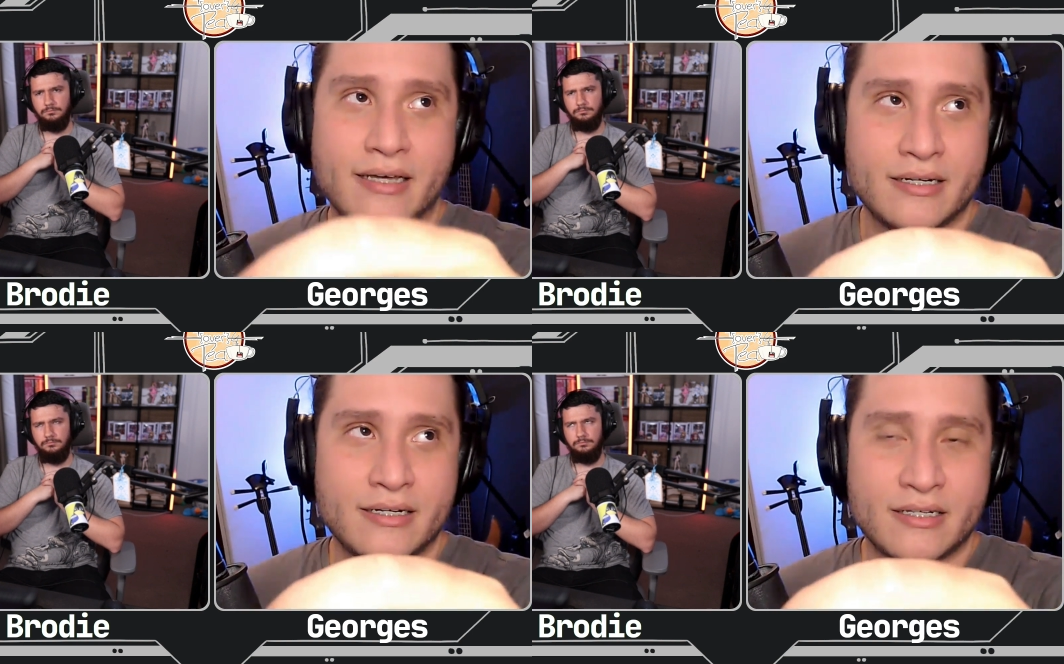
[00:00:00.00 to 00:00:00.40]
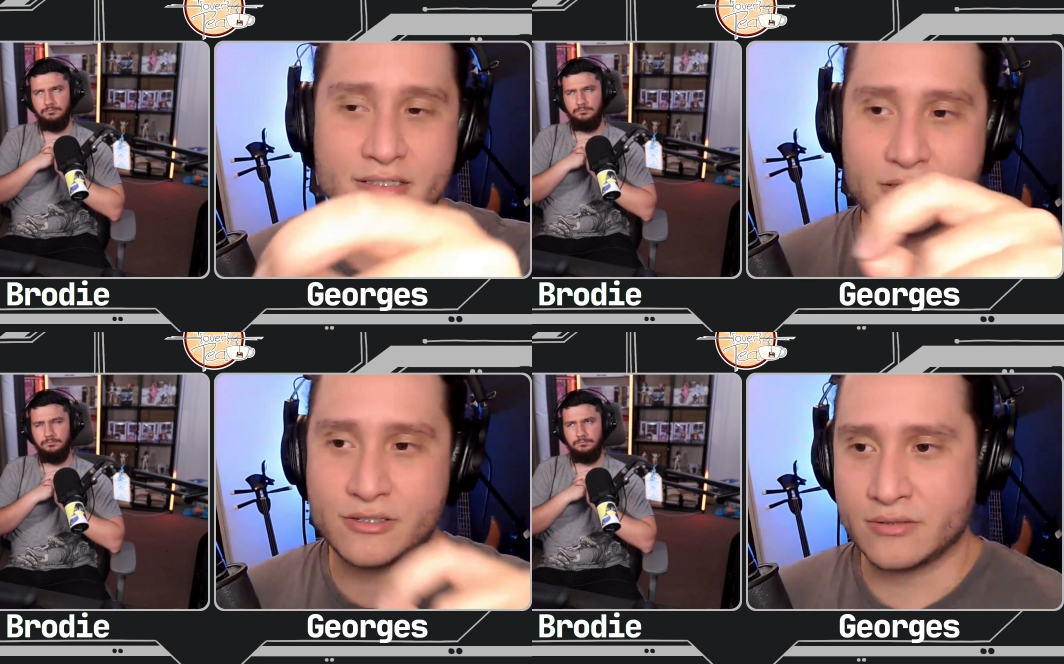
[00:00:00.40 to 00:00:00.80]
Speaker 1: than it
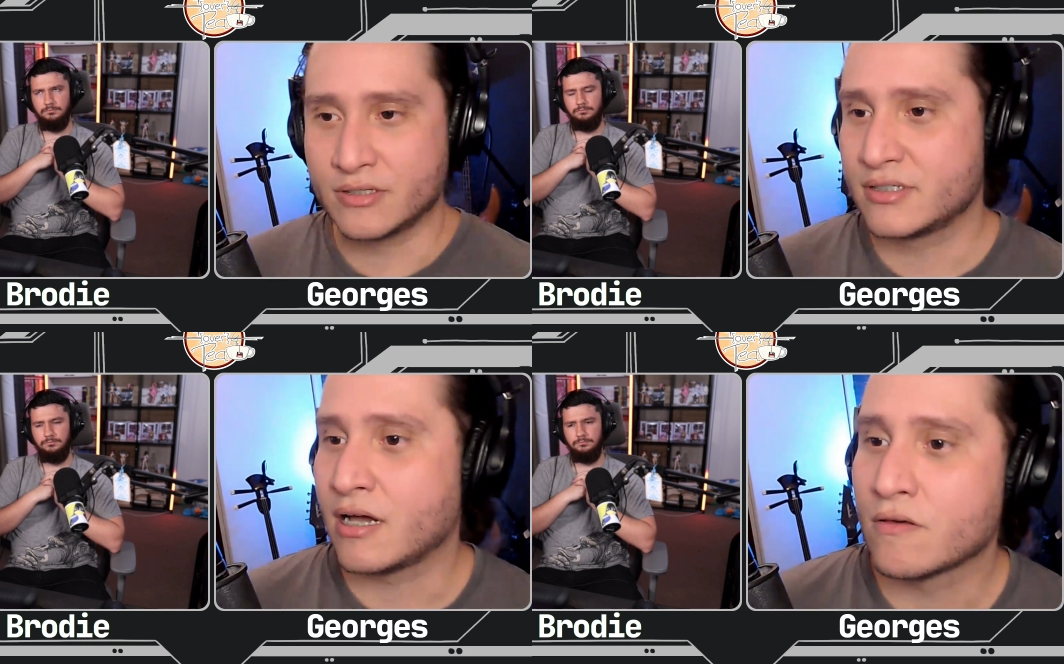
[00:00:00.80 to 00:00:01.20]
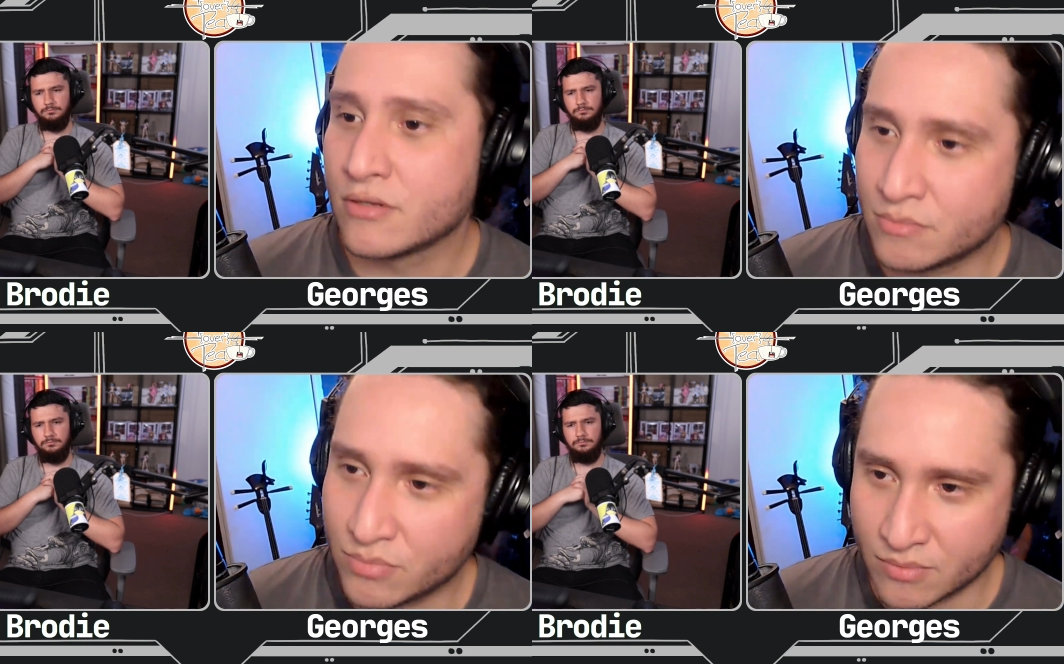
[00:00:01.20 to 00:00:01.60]
is to the
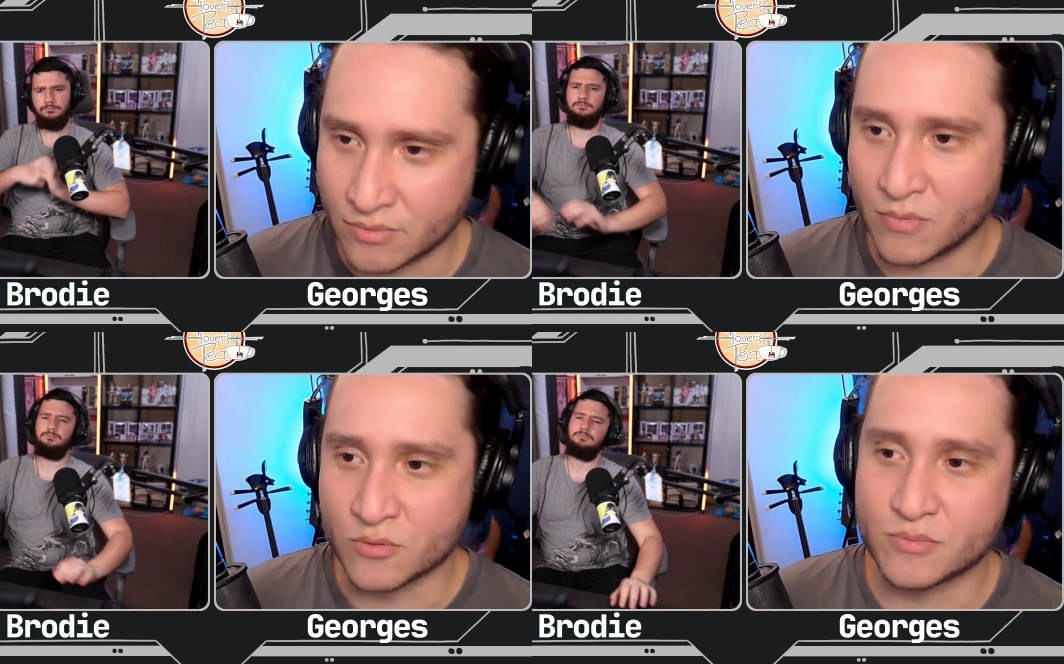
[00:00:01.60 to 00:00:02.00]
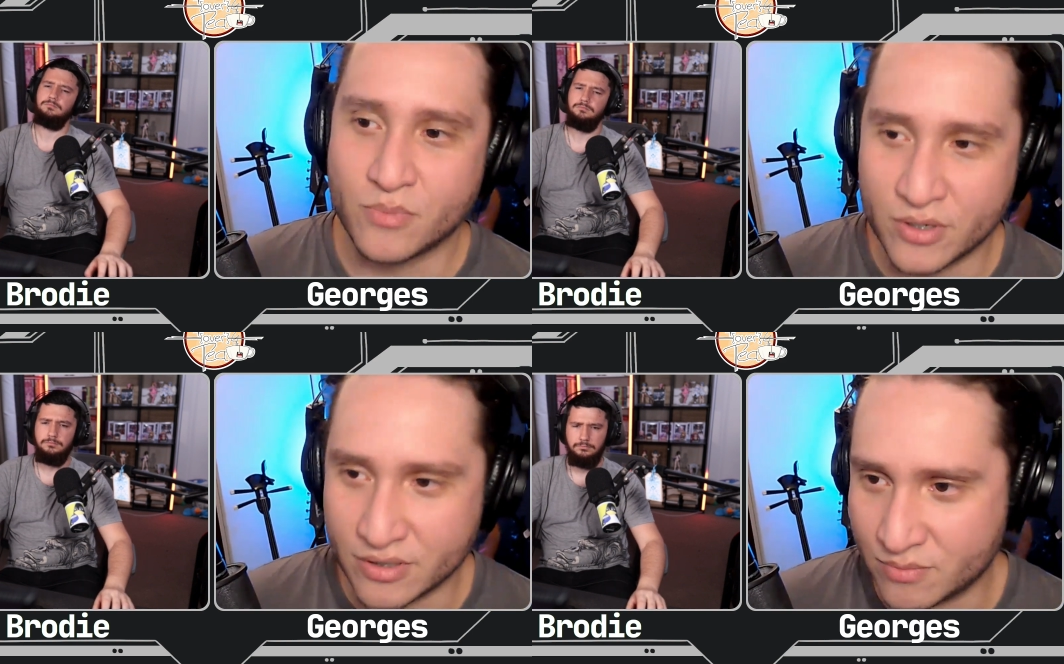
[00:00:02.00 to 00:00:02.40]
southernmost
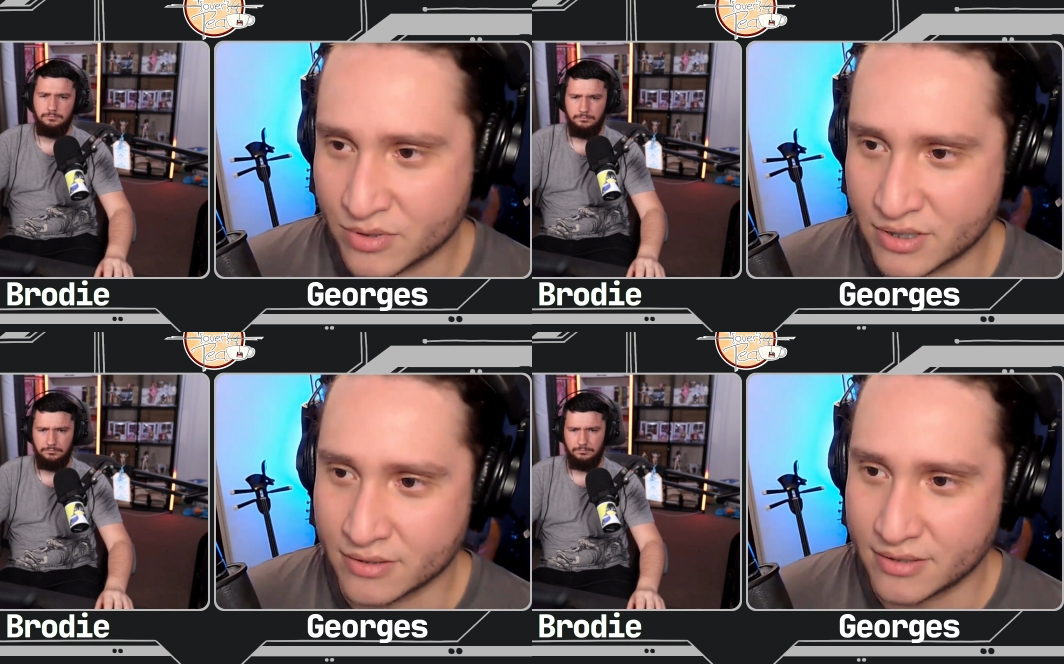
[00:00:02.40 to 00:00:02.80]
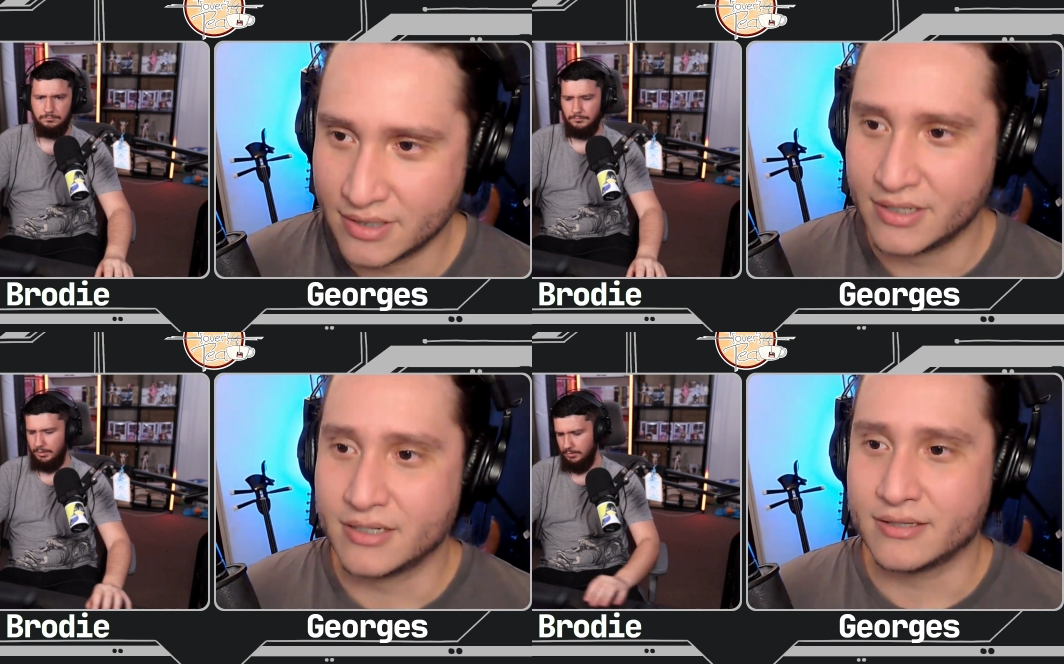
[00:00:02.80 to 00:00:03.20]
point of Brazil.
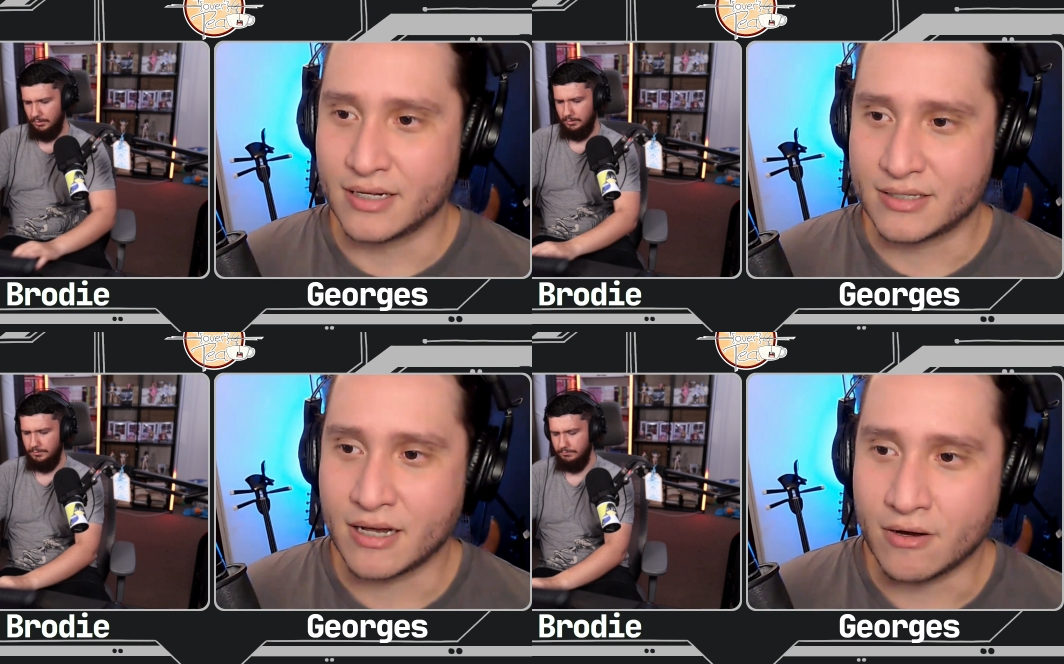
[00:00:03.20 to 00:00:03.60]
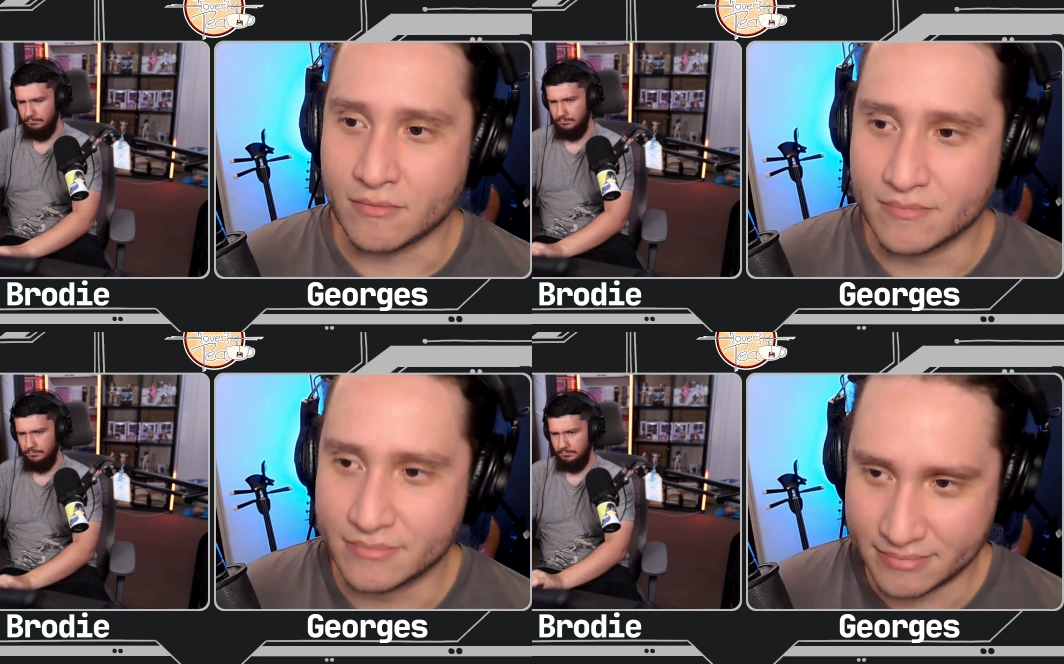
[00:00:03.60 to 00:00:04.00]
That's
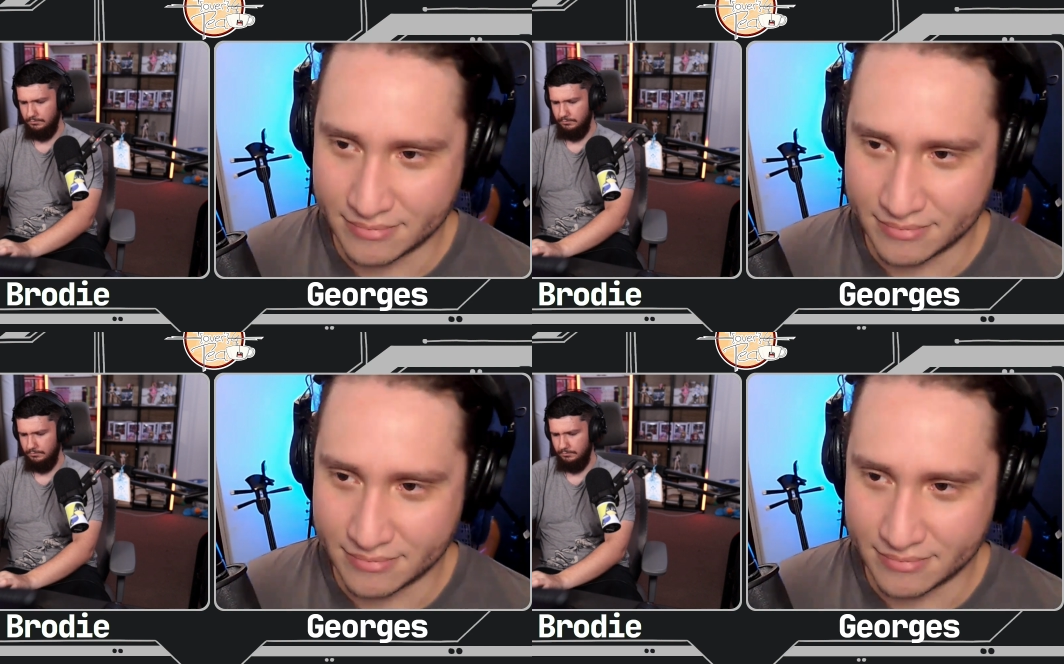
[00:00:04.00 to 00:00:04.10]
how.